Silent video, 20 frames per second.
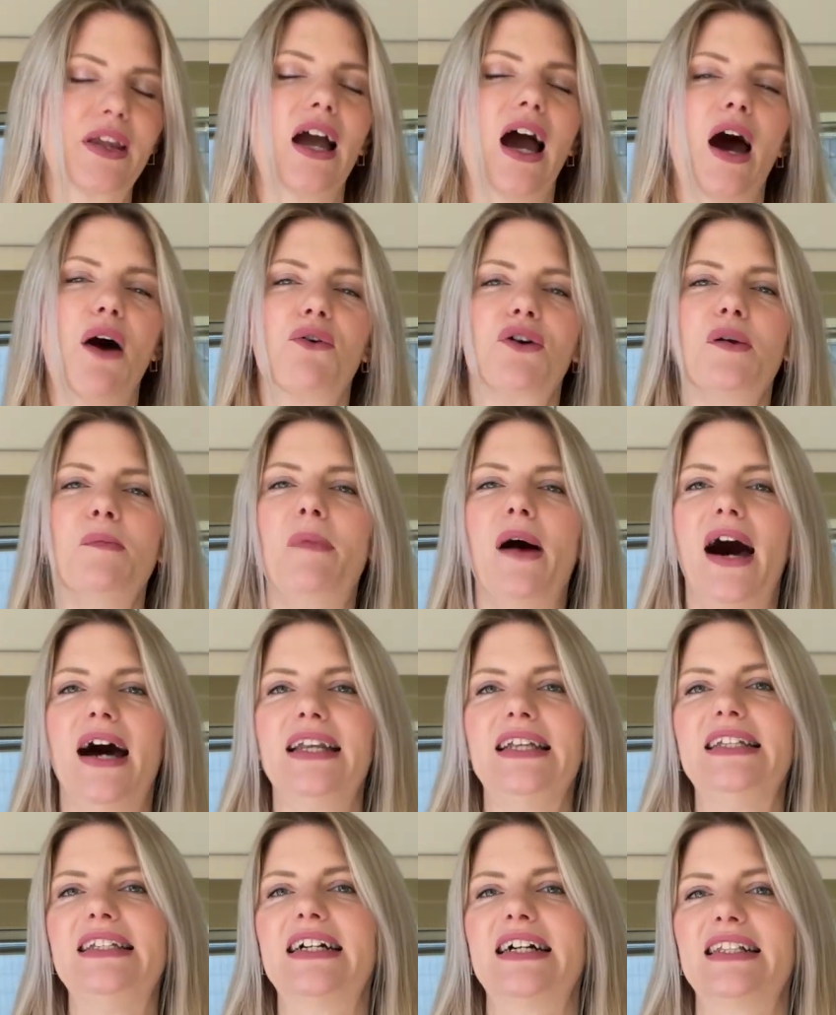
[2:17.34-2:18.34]
Our
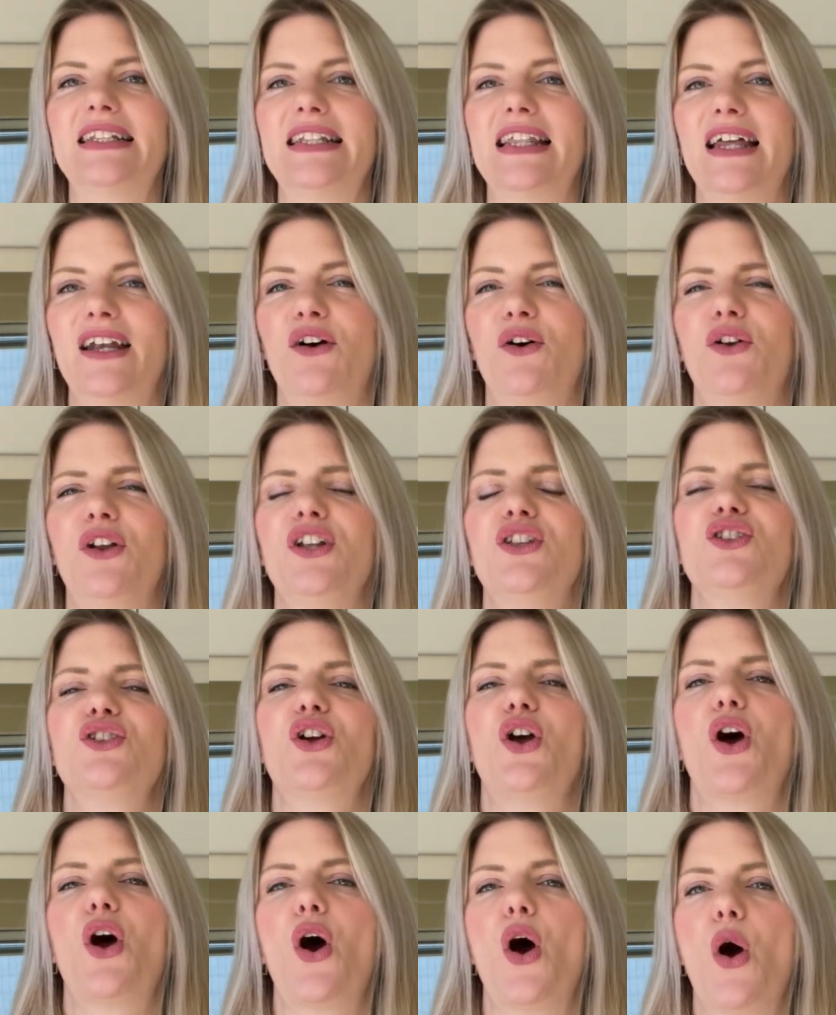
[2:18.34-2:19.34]
body does that on its
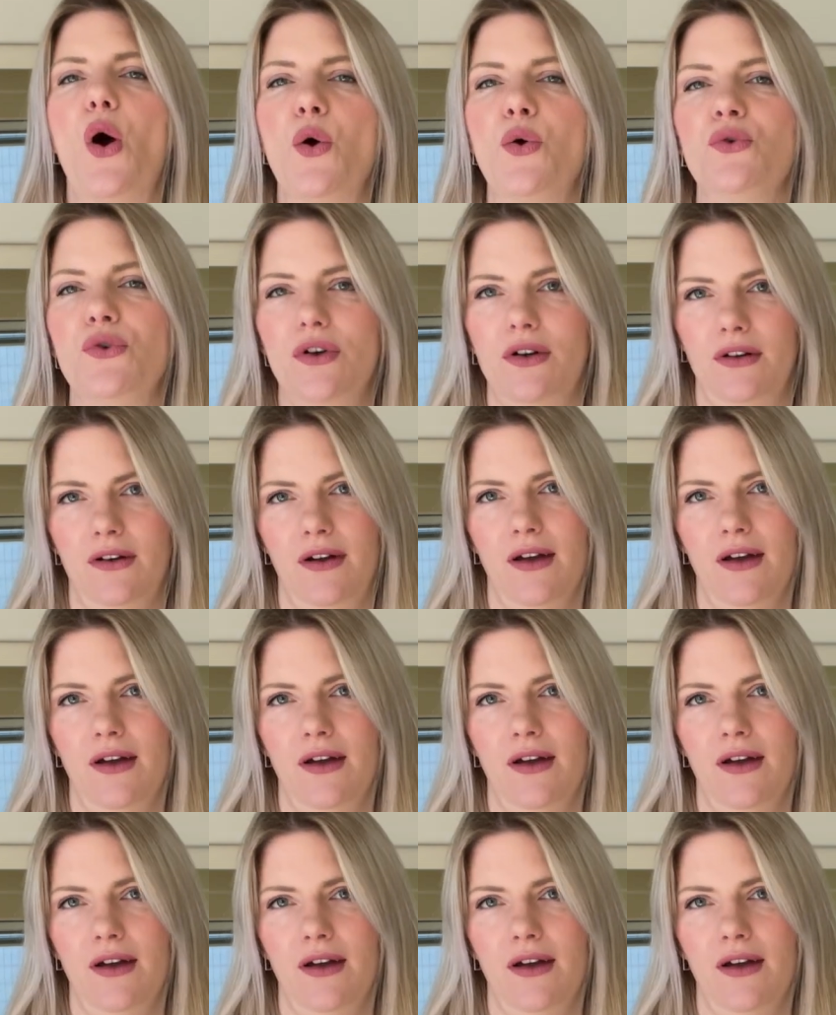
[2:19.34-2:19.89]
own,